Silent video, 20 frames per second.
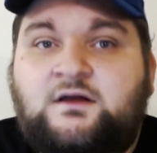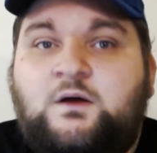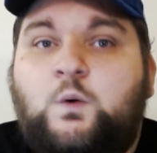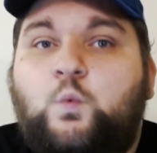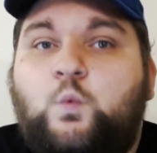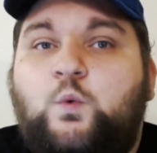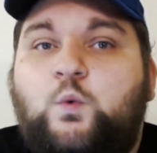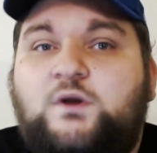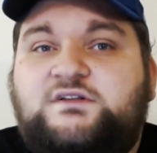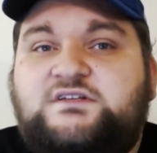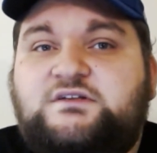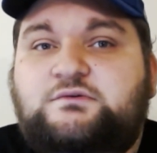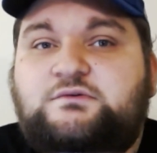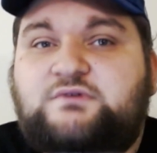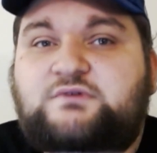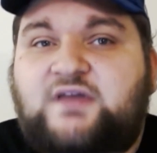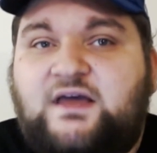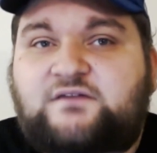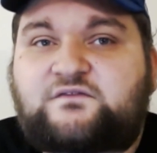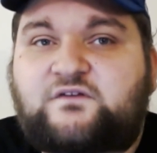What do you
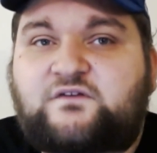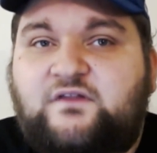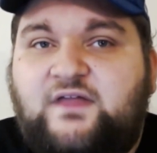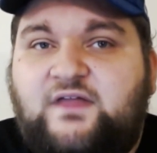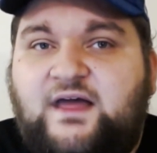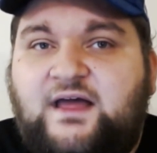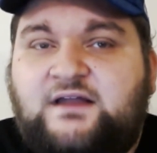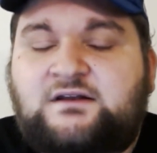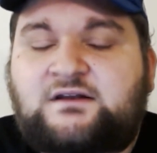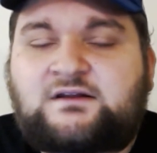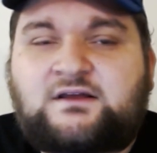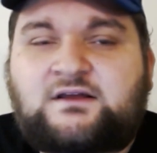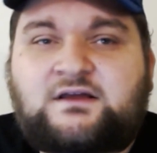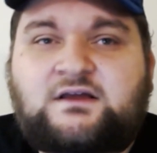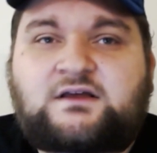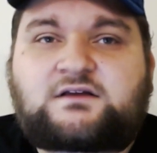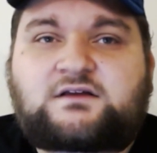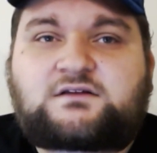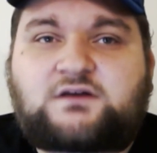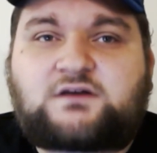get for that?
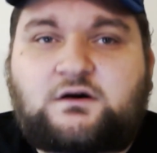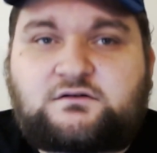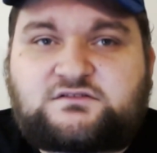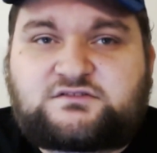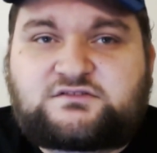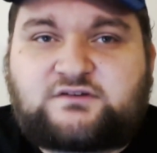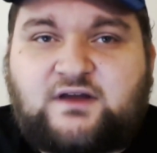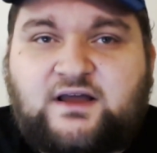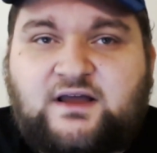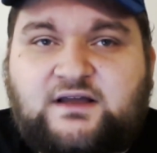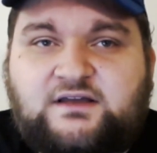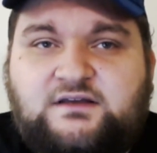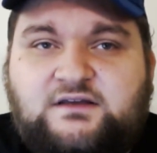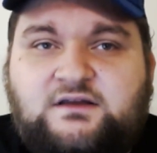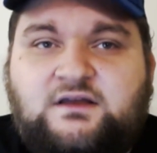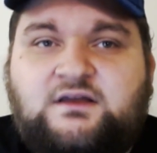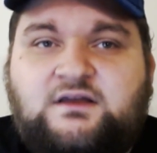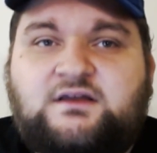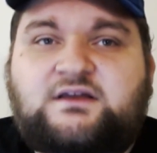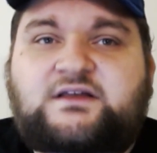Gotrek
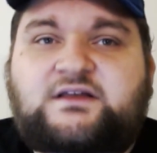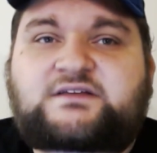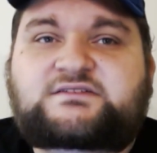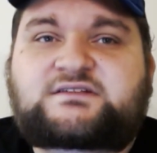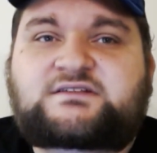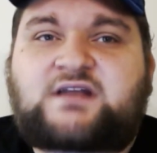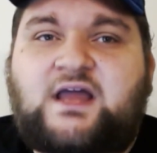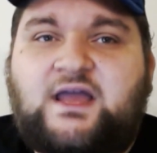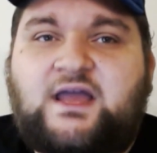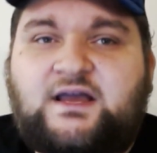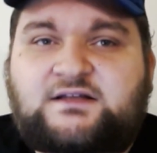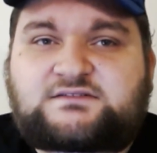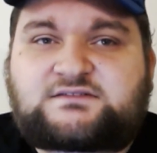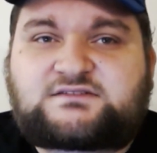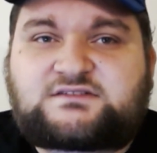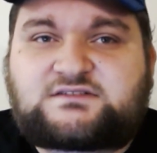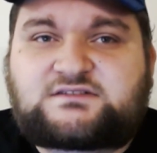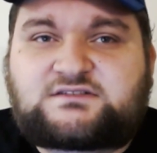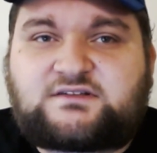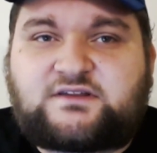is an
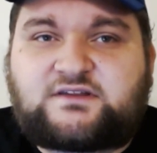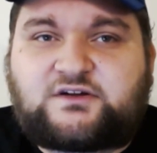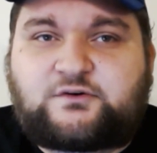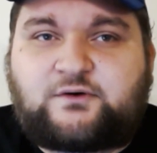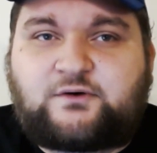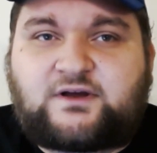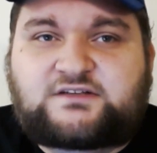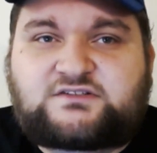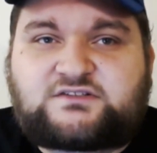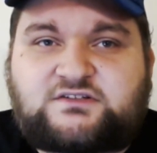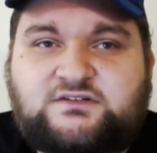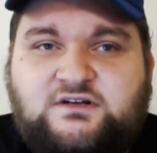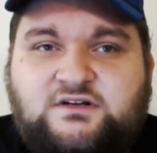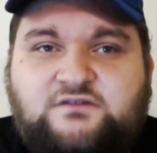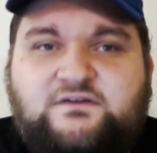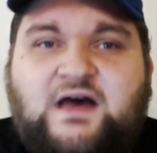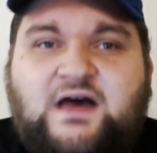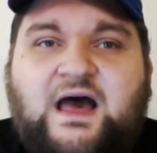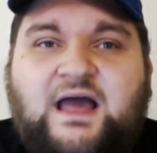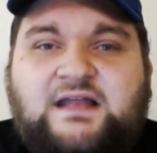answer to the question of,
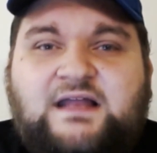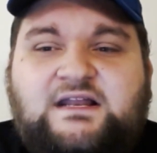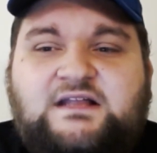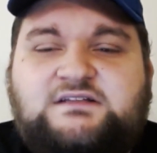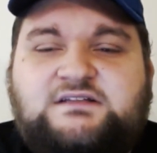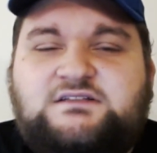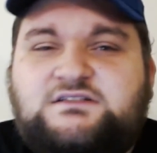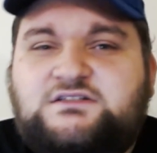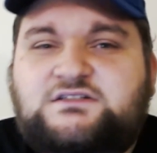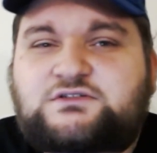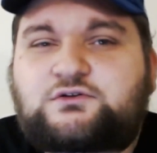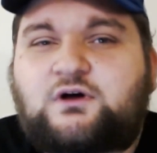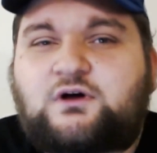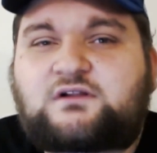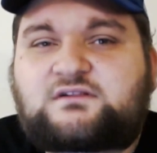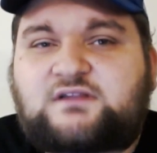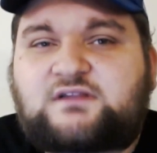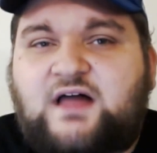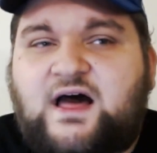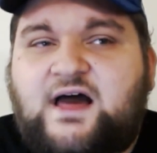I need to do a
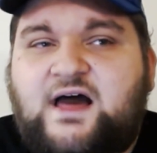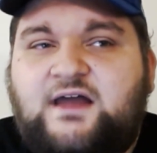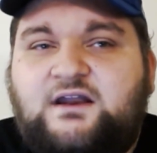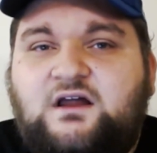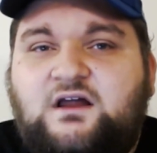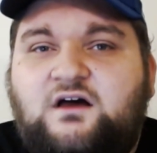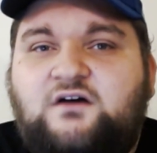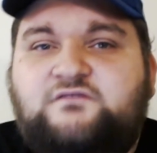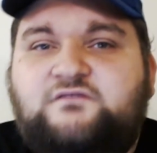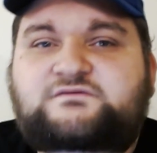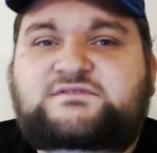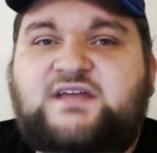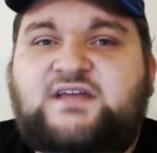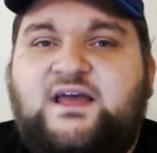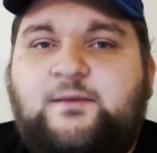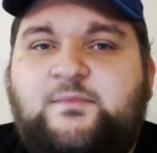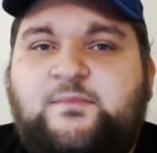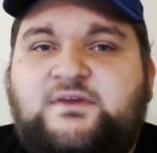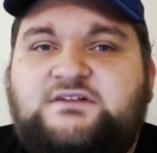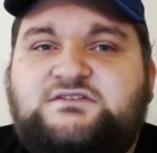lot of
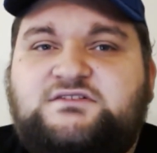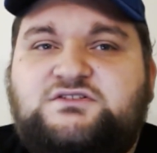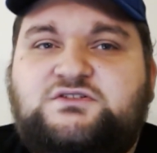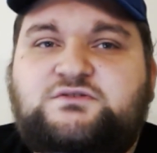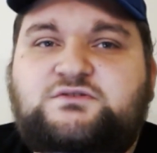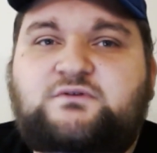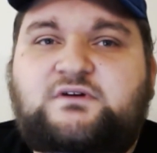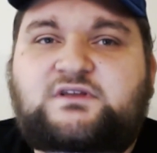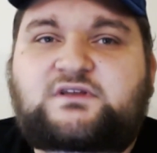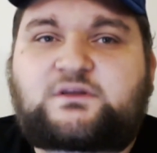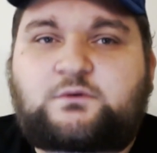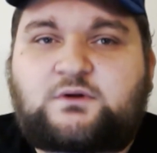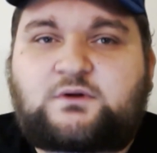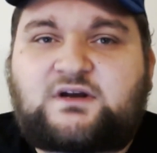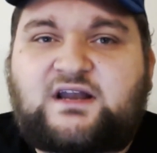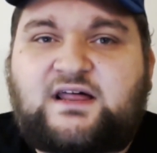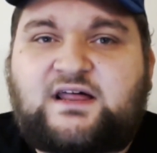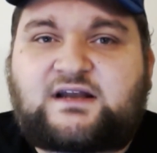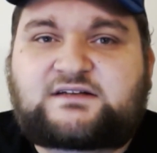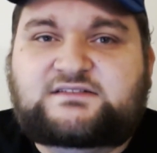damage to a unit
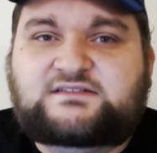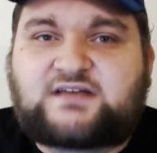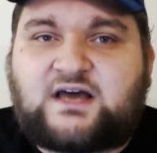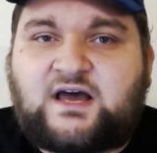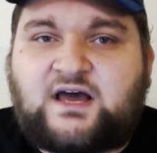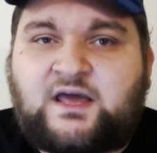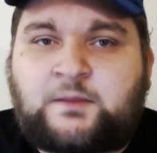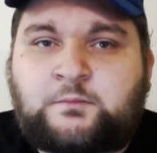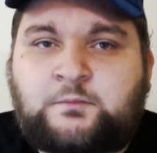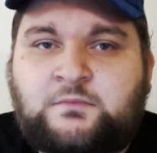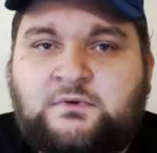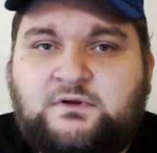at a time